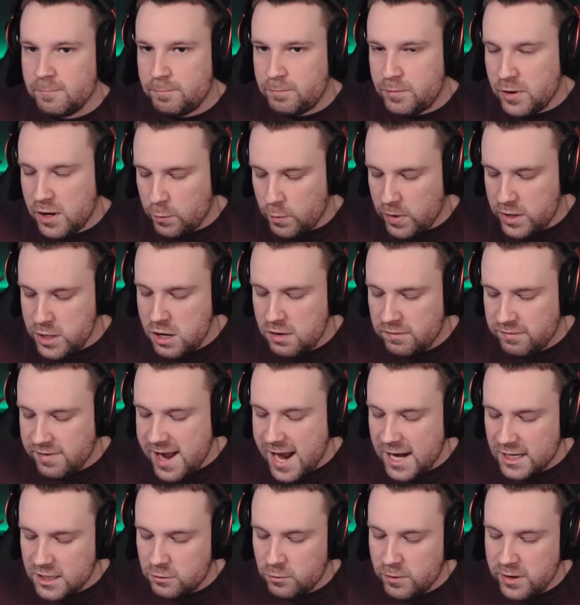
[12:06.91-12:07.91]
But when you
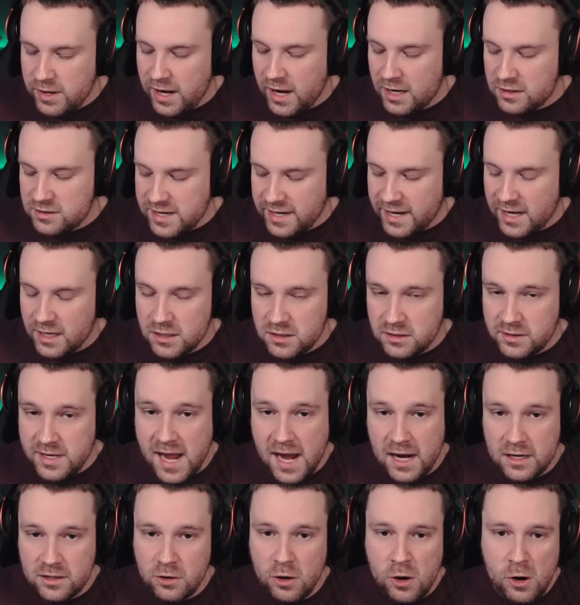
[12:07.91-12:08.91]
factor in a second
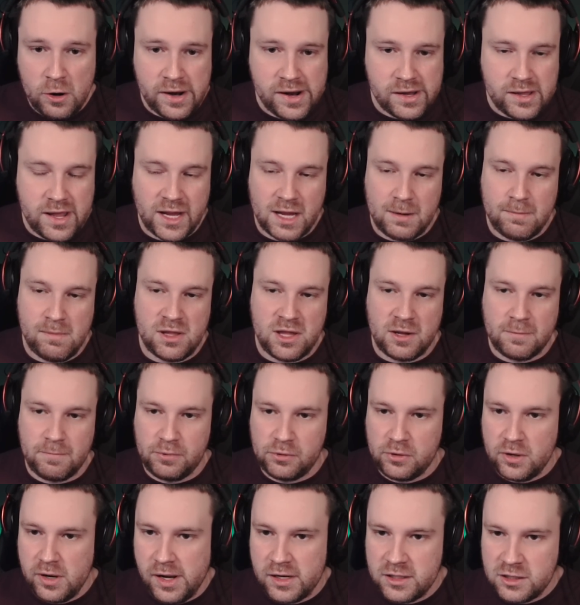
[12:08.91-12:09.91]
stack target like in Mythic
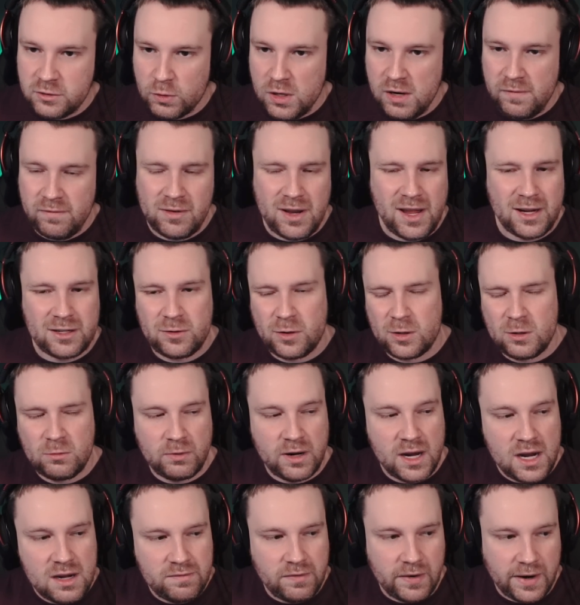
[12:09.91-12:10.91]
Plus, or even like certain
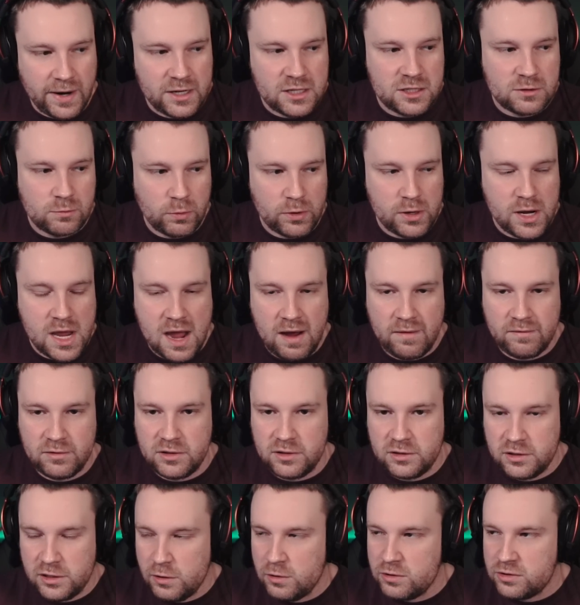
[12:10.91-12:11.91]
raid fights where you have
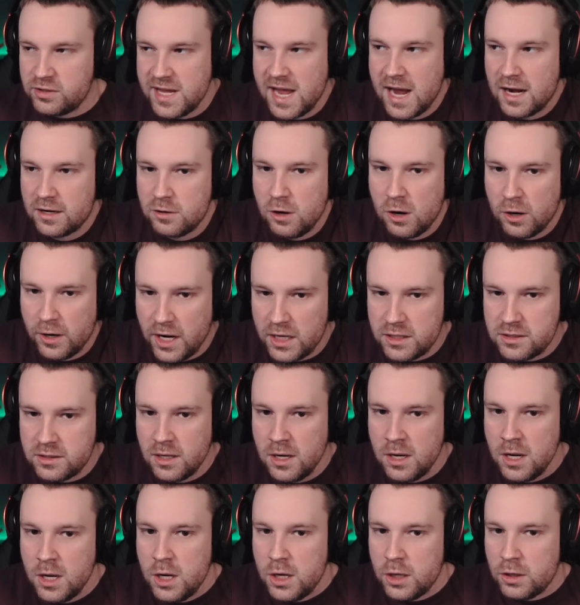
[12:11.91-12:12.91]
2 stacked targets,
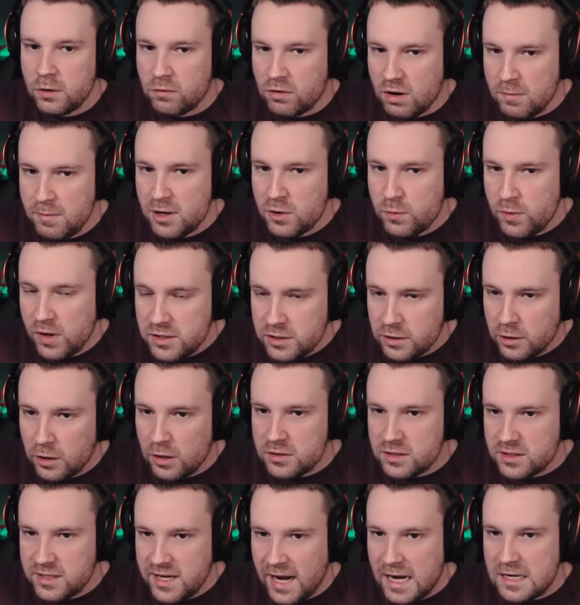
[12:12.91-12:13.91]
Grim Inquisitor
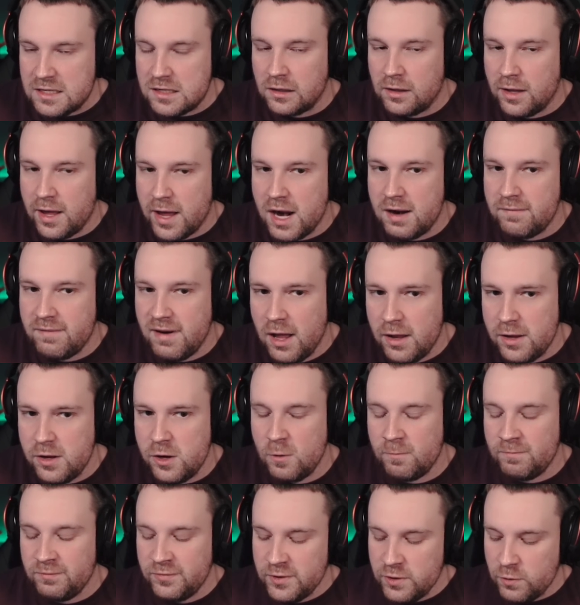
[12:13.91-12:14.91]
gains a lot of
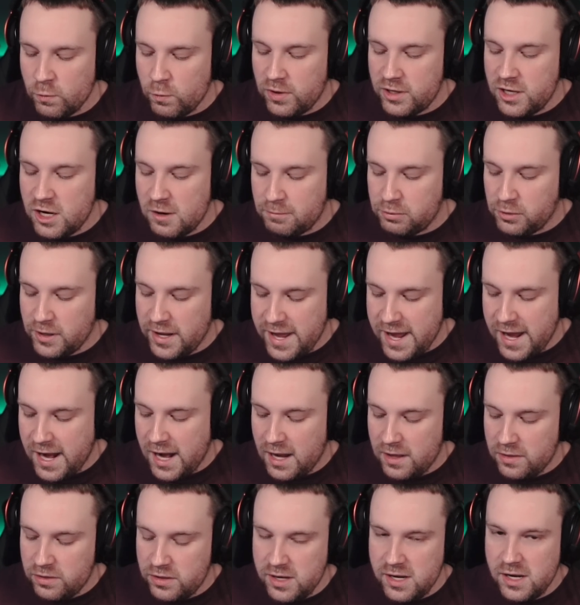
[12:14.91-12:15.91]
value when you're
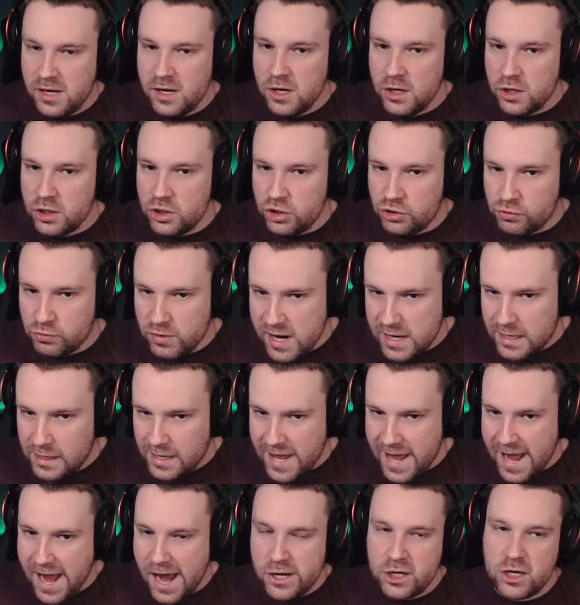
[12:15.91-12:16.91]
playing the
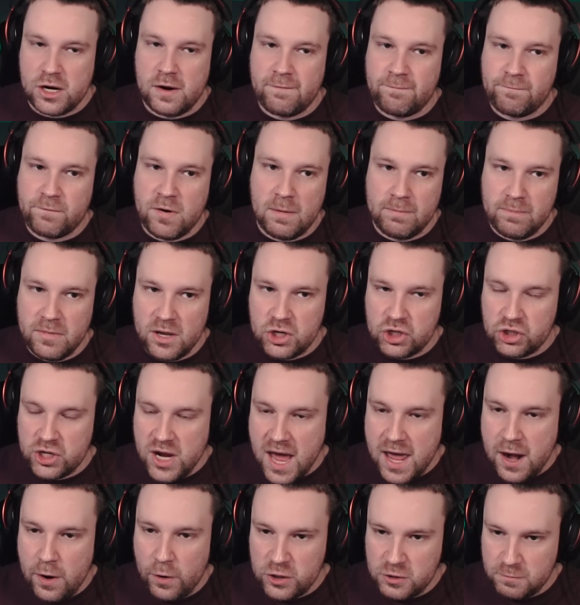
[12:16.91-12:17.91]
Dreadlash from the
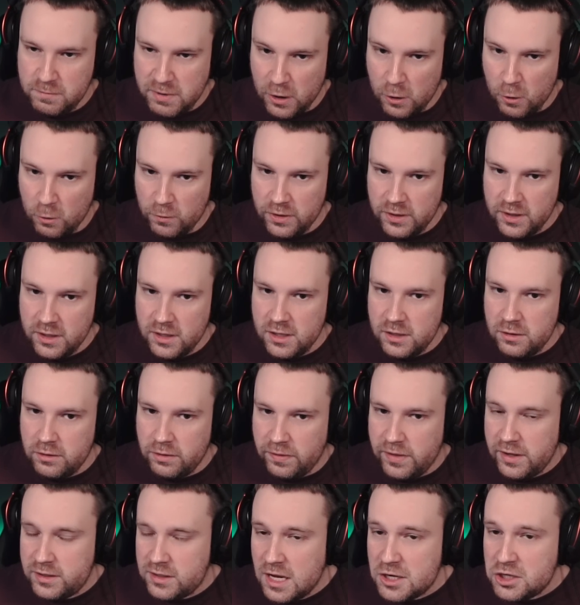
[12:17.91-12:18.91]
Shadows build.
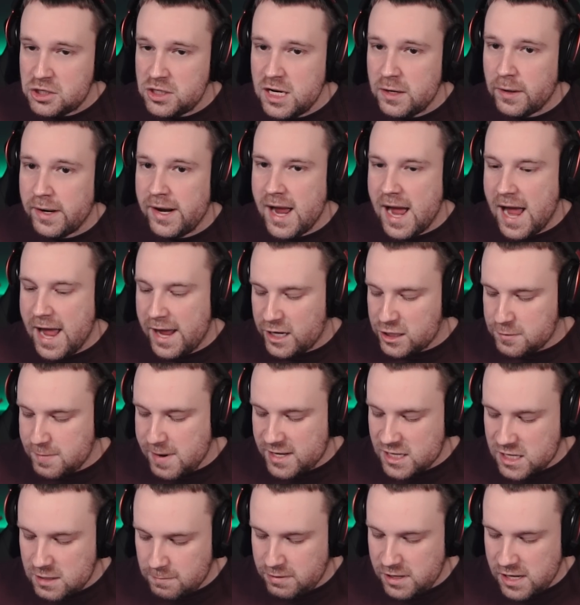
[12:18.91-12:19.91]
This legendary I
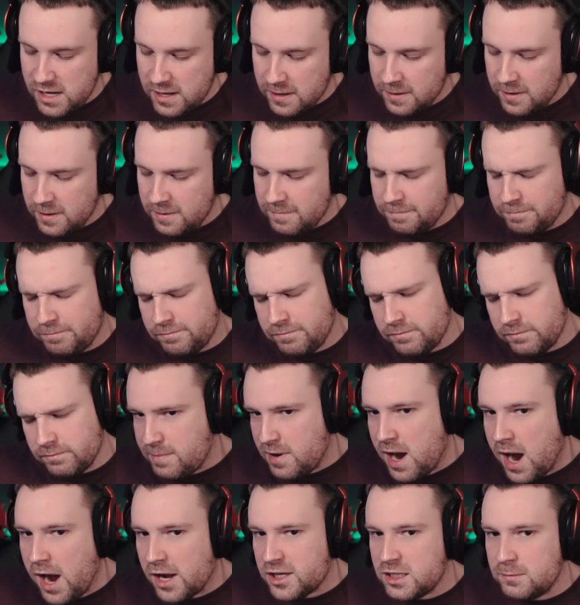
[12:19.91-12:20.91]
expect to be
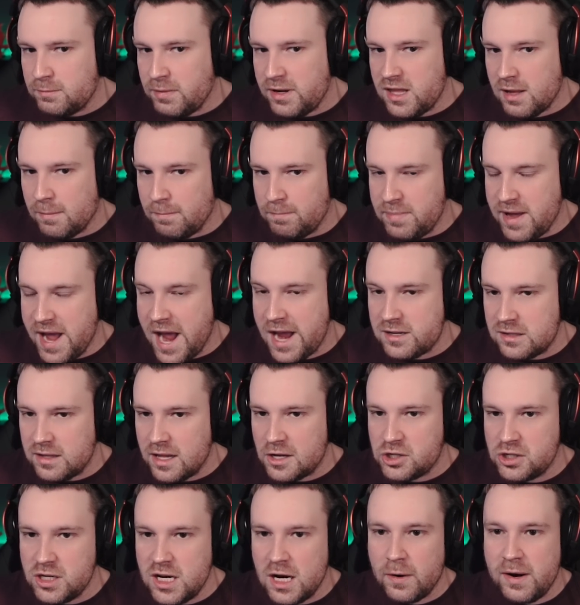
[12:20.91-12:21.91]
possibly the best
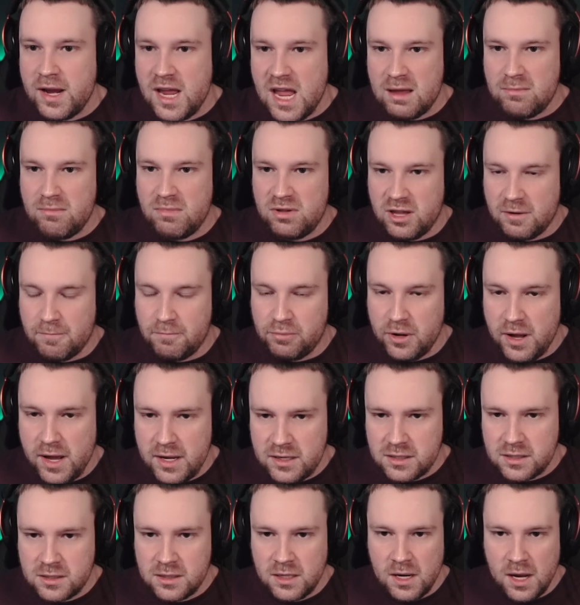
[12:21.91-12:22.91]
legendary in Mythic
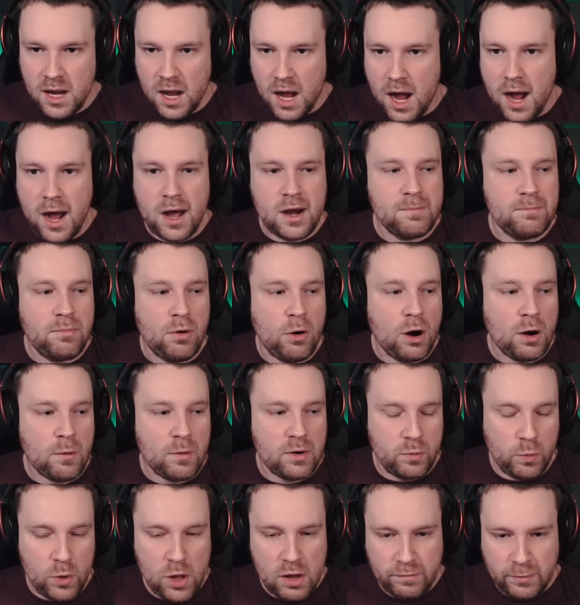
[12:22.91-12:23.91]
Plus, on par
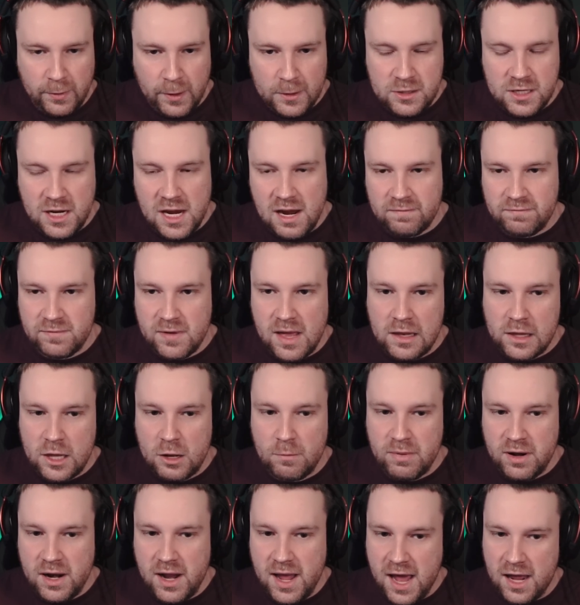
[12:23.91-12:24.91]
with Wilfrids, if not a little
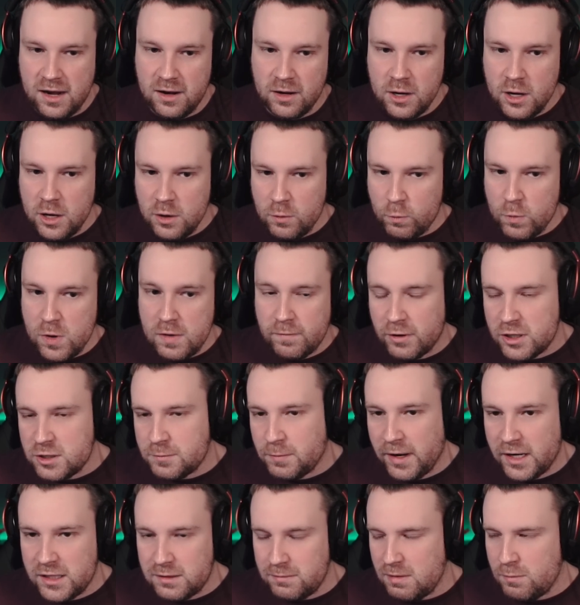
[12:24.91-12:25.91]
bit ahead. Wilfrids
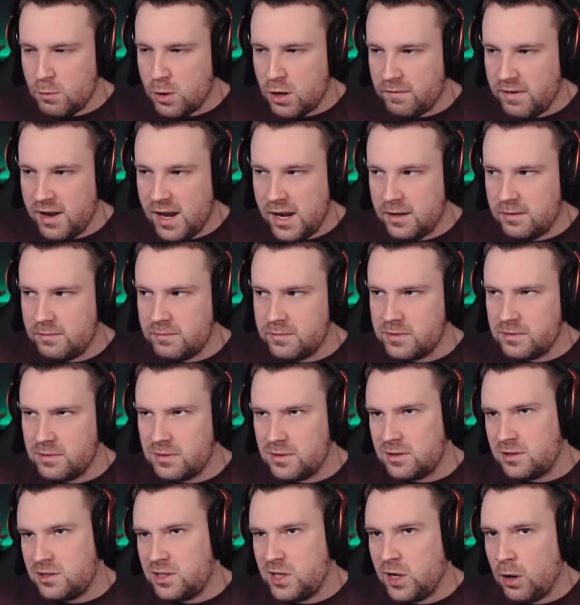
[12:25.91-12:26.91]
brings a bit more of a
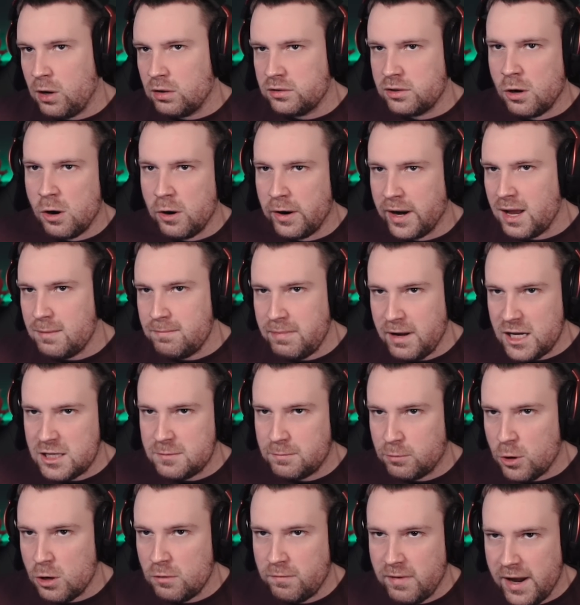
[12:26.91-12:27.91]
single target based
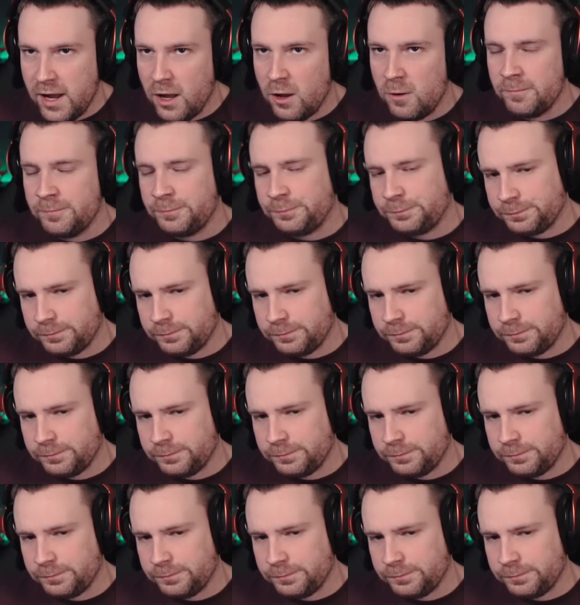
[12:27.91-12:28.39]
profile,